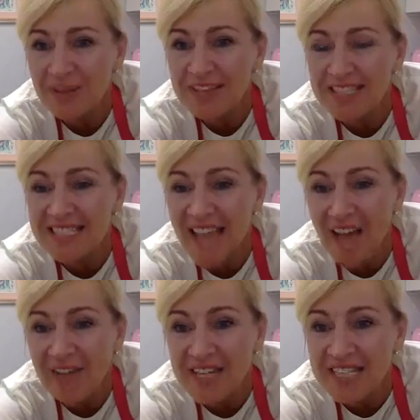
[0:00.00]
In
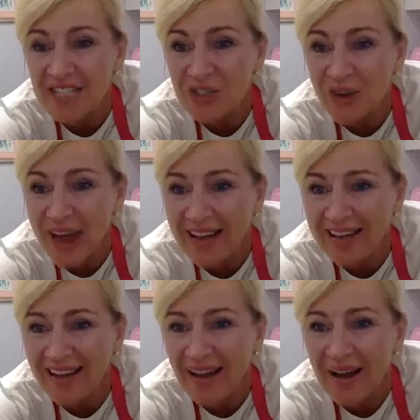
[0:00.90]
South
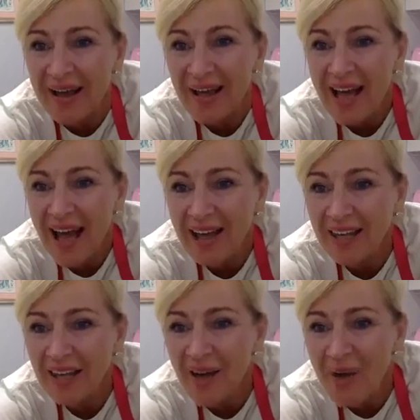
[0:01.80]
Australia.
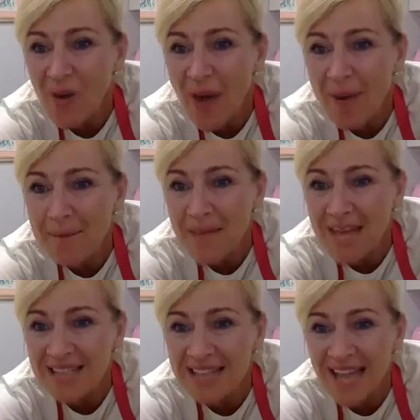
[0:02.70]
Hello
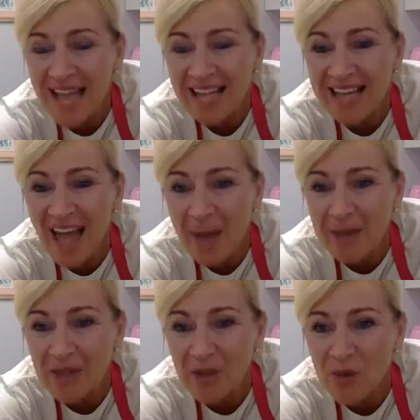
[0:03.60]
Amanda Helen, how
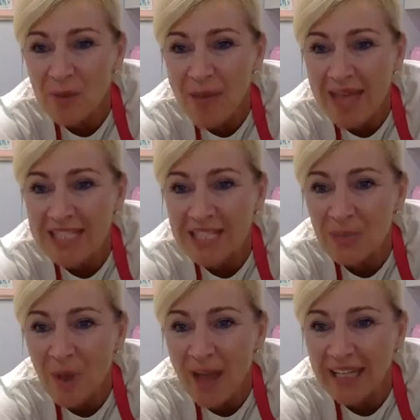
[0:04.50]
are you? Mandy,
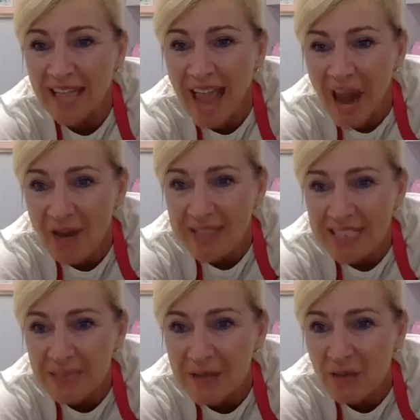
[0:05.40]
Karen
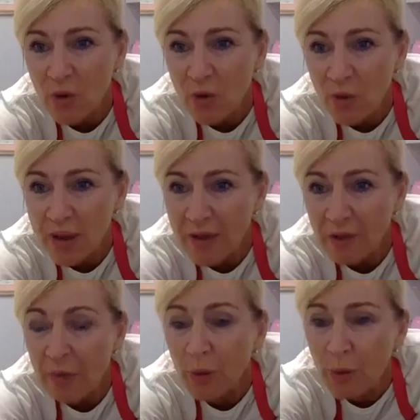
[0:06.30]
Smith, all the way
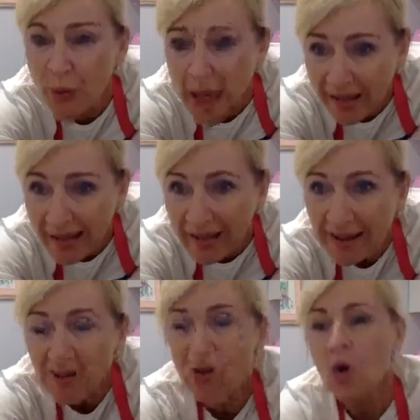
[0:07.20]
from Paraka
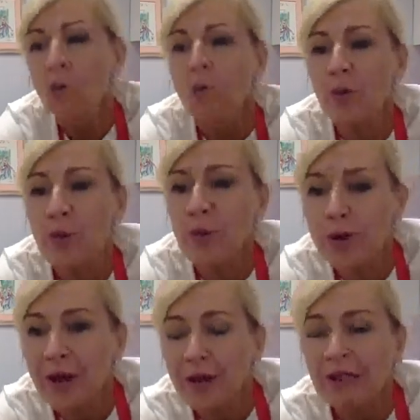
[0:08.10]
or
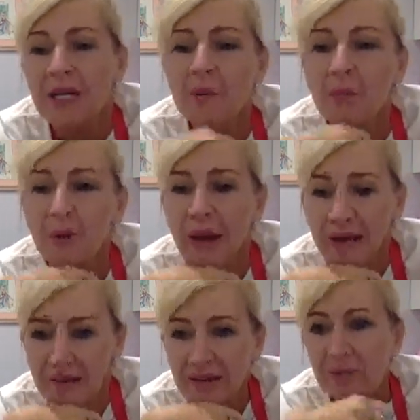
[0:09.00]
Paruka.
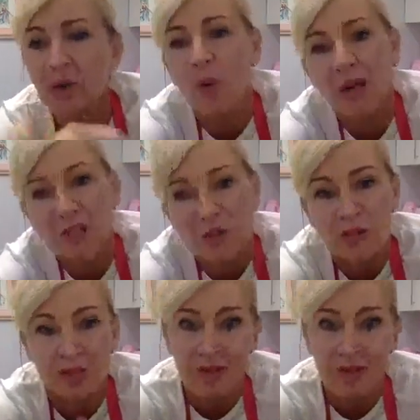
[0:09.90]
Paraka, I'm not quite sure.